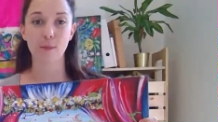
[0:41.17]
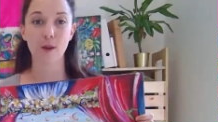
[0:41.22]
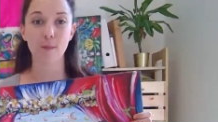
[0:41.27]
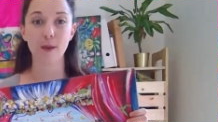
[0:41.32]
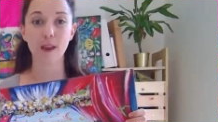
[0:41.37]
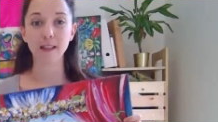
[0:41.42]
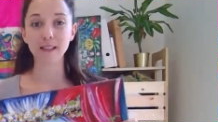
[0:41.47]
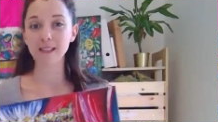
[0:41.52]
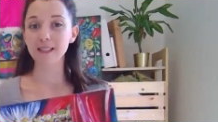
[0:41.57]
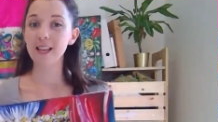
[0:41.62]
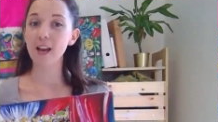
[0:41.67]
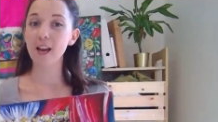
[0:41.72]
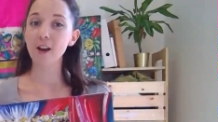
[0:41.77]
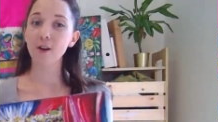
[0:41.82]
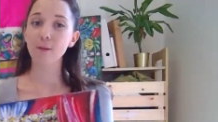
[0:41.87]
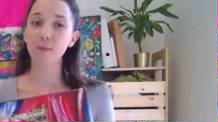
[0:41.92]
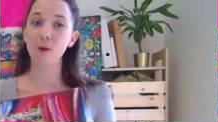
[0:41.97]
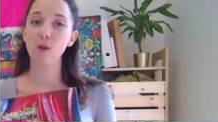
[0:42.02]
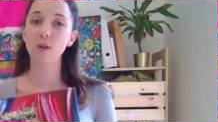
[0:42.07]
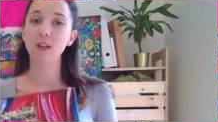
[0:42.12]
So I might
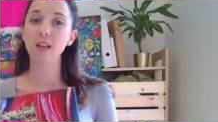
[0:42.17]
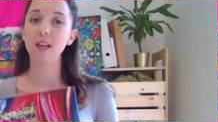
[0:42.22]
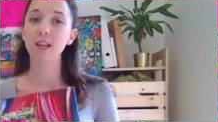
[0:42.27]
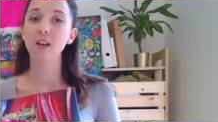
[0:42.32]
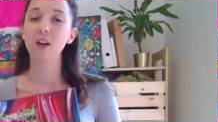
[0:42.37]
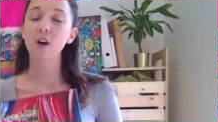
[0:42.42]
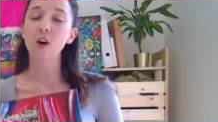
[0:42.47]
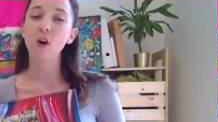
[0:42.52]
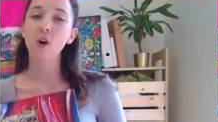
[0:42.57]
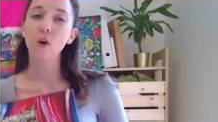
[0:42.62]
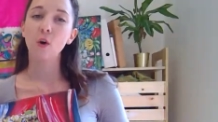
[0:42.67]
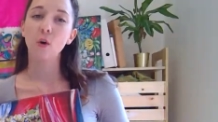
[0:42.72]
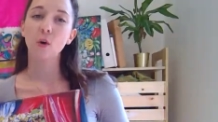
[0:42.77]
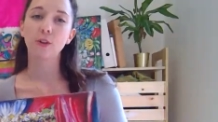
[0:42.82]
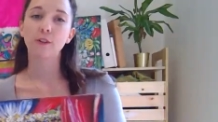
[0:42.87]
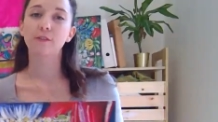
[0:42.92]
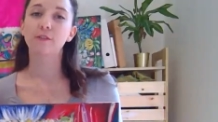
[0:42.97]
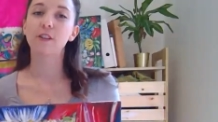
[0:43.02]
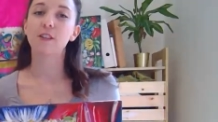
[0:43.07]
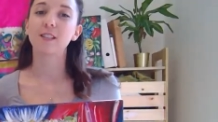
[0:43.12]
paint the ceremony
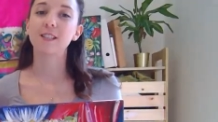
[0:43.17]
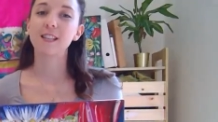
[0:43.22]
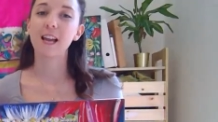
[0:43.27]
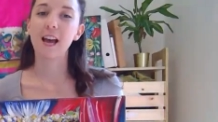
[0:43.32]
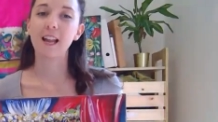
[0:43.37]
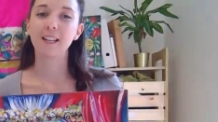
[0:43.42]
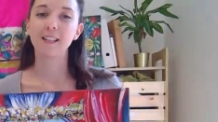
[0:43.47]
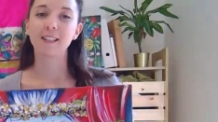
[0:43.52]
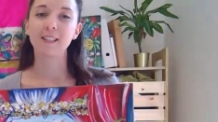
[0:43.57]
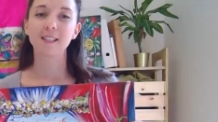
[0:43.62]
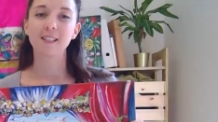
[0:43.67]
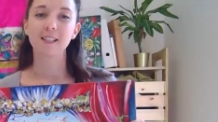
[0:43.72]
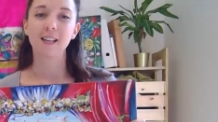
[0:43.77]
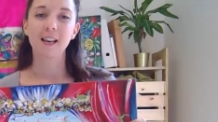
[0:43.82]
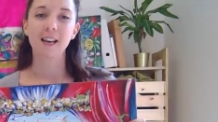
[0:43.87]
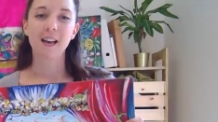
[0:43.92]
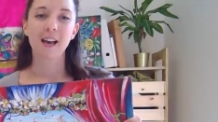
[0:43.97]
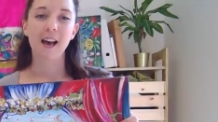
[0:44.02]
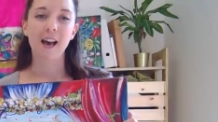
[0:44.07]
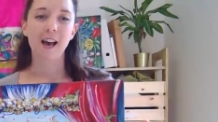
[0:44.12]
or the first
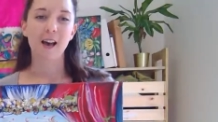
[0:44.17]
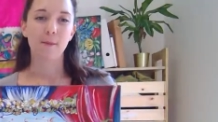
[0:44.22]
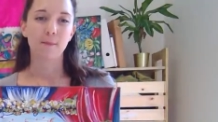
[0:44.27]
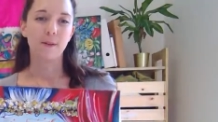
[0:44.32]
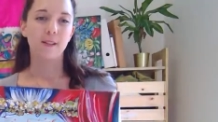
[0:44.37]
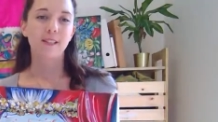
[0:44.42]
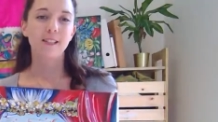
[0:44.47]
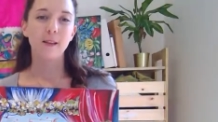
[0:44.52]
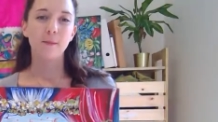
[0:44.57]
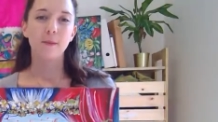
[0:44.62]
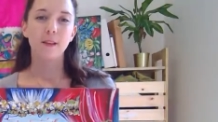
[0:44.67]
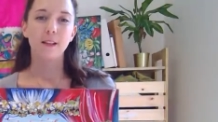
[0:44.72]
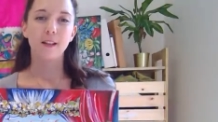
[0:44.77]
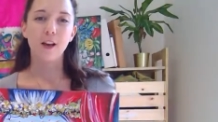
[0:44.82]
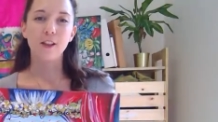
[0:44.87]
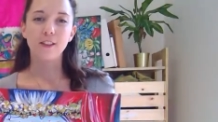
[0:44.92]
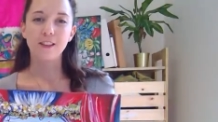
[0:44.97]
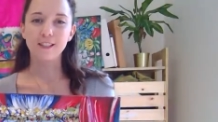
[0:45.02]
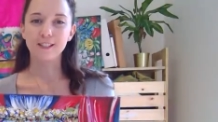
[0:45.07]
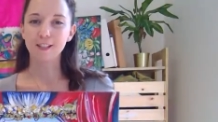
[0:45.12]
dance, and
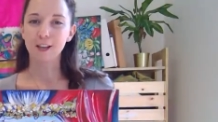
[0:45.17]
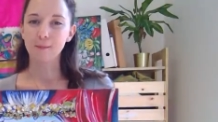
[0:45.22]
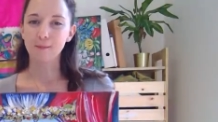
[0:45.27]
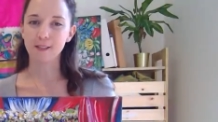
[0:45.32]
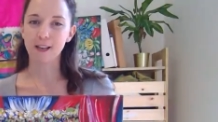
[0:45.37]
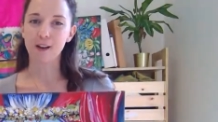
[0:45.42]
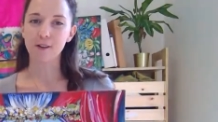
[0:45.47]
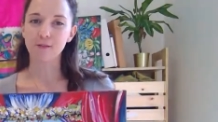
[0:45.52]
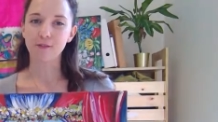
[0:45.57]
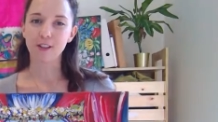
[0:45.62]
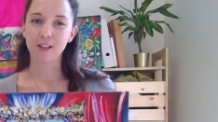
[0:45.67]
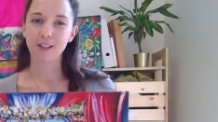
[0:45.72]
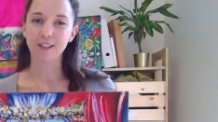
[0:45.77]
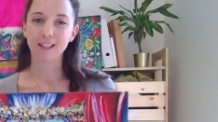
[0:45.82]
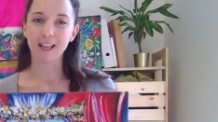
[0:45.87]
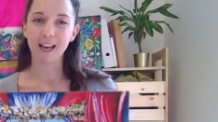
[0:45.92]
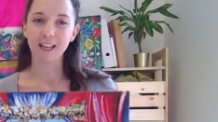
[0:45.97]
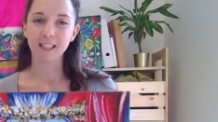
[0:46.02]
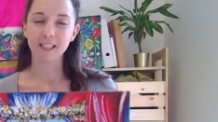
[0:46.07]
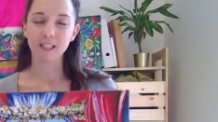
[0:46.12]
something like this comes out of
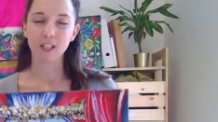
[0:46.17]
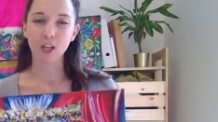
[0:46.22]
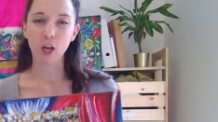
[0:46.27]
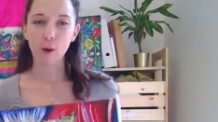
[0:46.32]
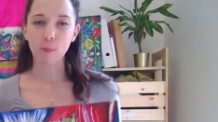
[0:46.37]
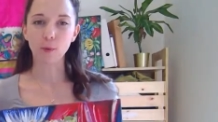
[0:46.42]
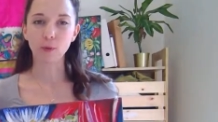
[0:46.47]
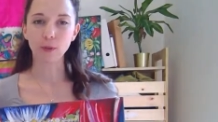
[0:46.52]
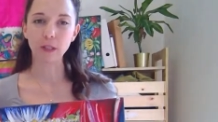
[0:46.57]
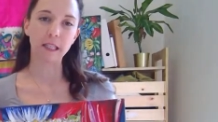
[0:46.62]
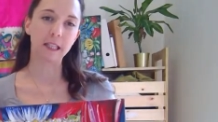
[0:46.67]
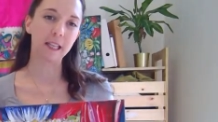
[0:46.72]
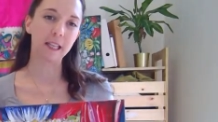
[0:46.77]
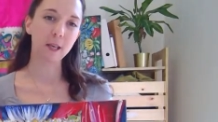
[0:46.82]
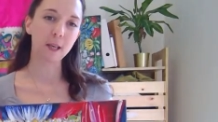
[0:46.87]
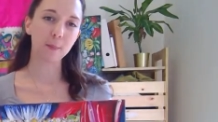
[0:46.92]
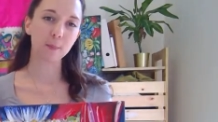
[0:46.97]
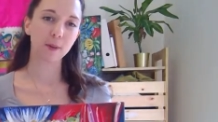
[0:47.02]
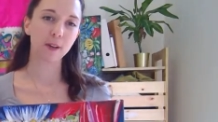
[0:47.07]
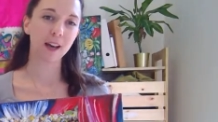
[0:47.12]
it that the couple can
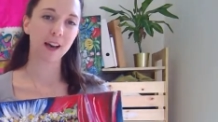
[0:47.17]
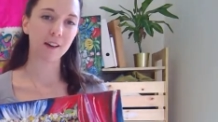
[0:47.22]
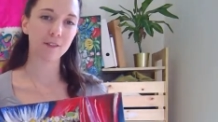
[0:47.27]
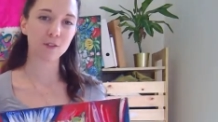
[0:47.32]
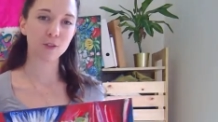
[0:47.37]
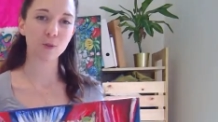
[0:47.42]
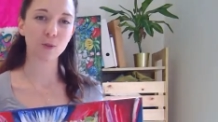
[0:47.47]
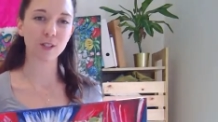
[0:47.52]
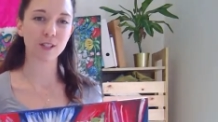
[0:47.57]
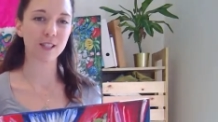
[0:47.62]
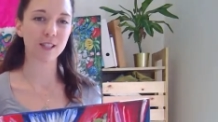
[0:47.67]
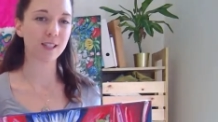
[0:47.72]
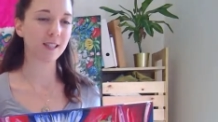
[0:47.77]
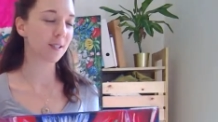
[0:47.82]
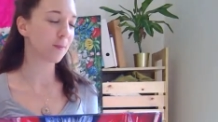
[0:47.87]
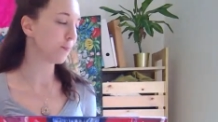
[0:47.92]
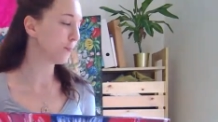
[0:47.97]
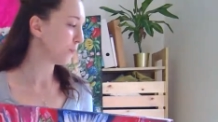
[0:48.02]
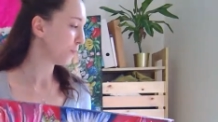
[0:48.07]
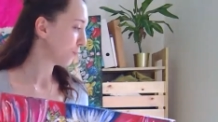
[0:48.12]
keep
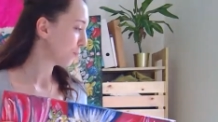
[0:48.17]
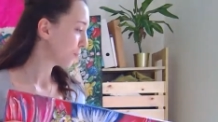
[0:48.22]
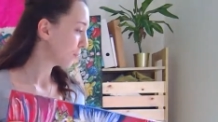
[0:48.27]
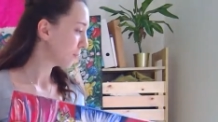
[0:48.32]
afterwards.